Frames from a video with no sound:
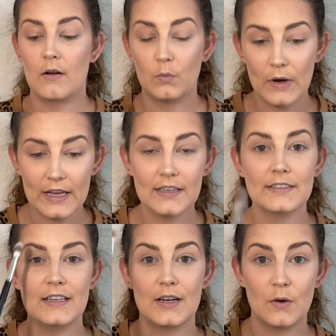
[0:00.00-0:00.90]

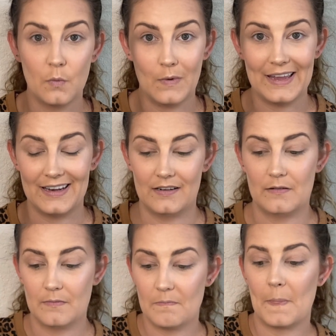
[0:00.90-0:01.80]
Win, win.
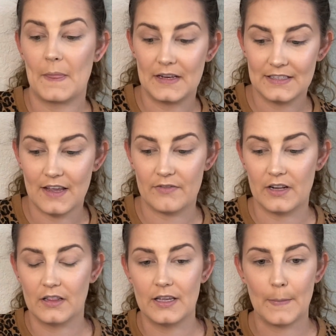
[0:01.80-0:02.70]

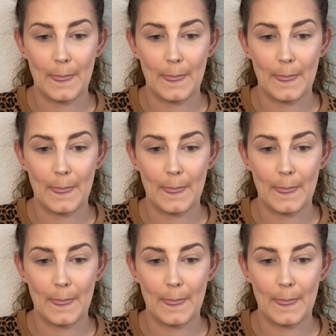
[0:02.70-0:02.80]
Definitely.